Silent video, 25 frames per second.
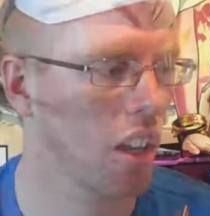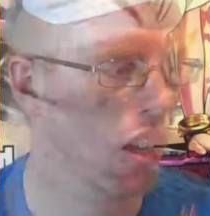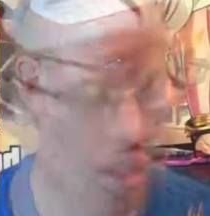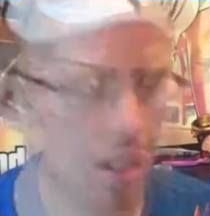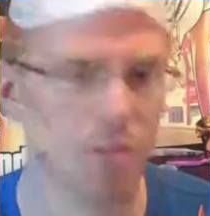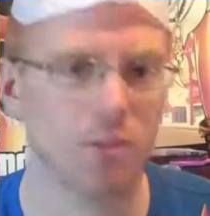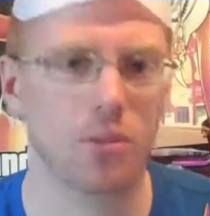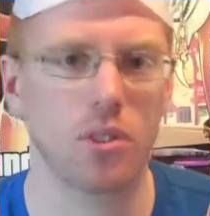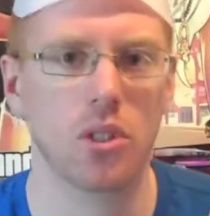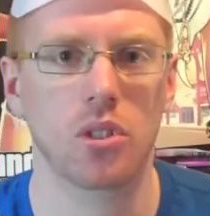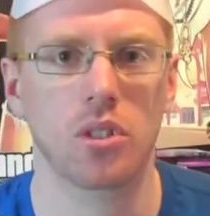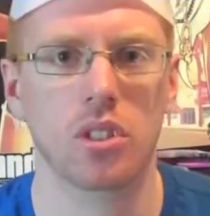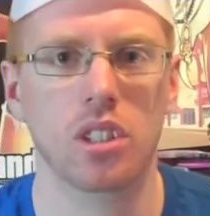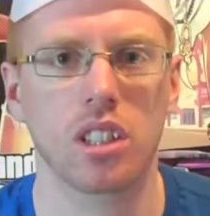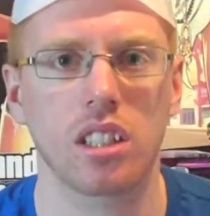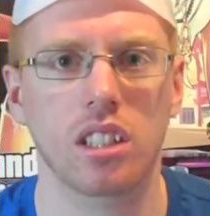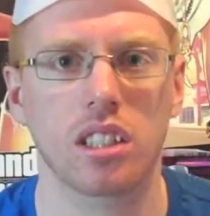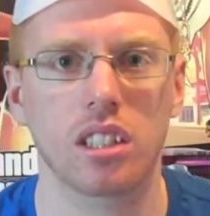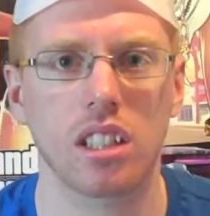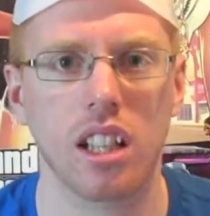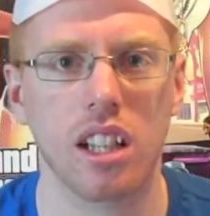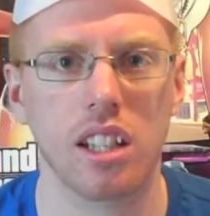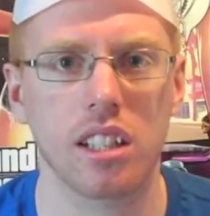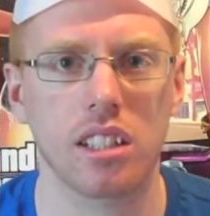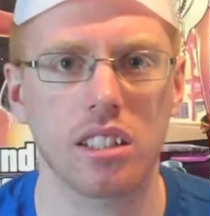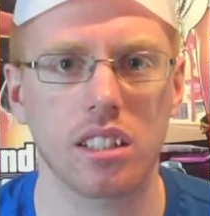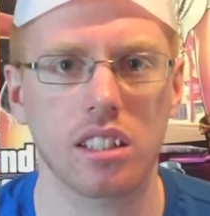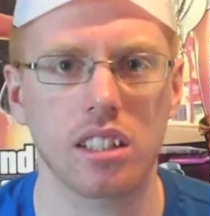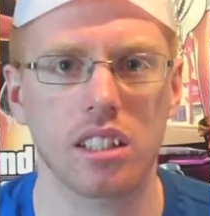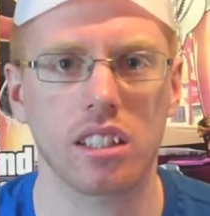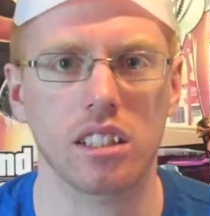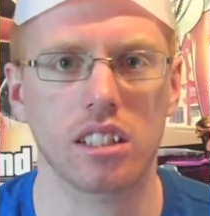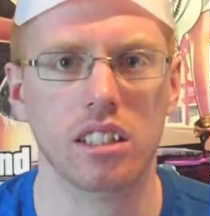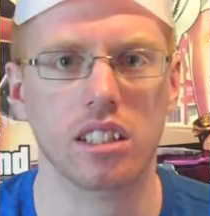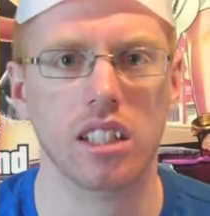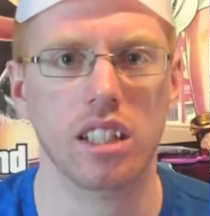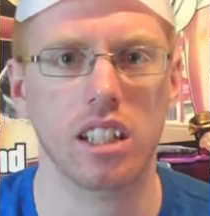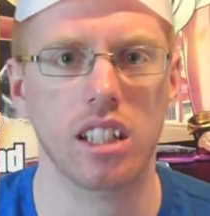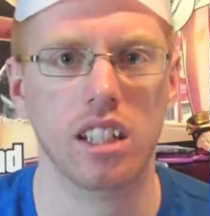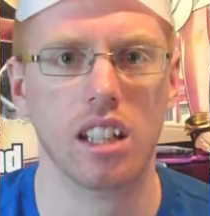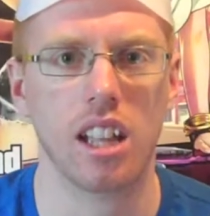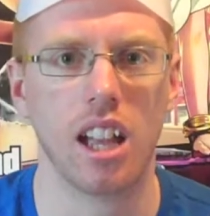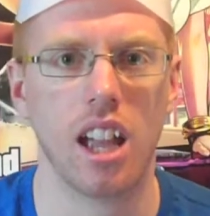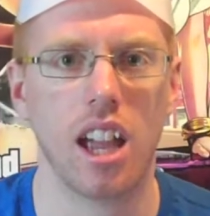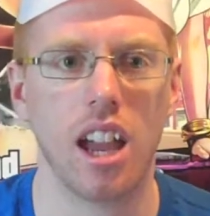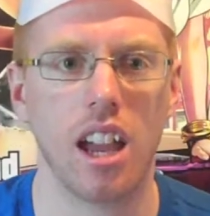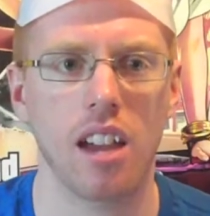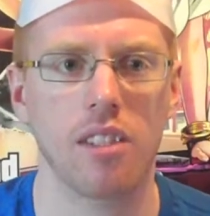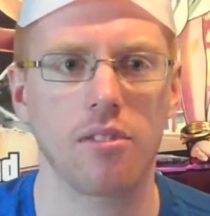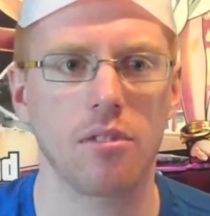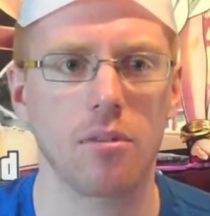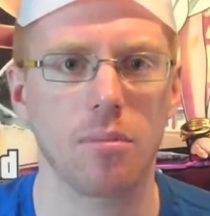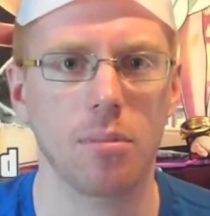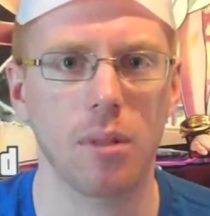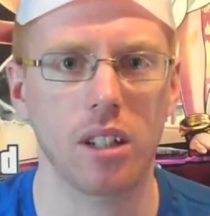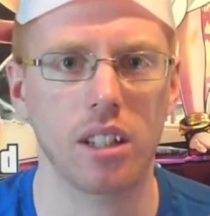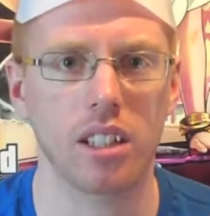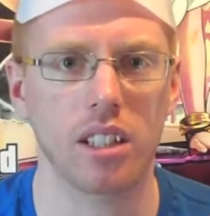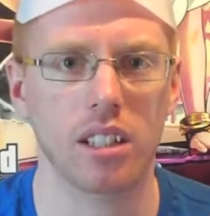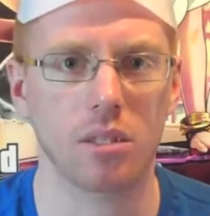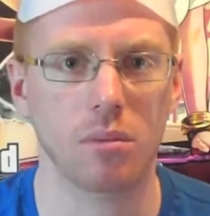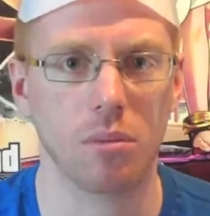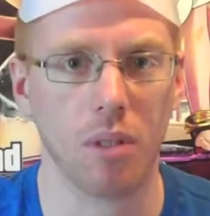A few scenes later, you see that everybody's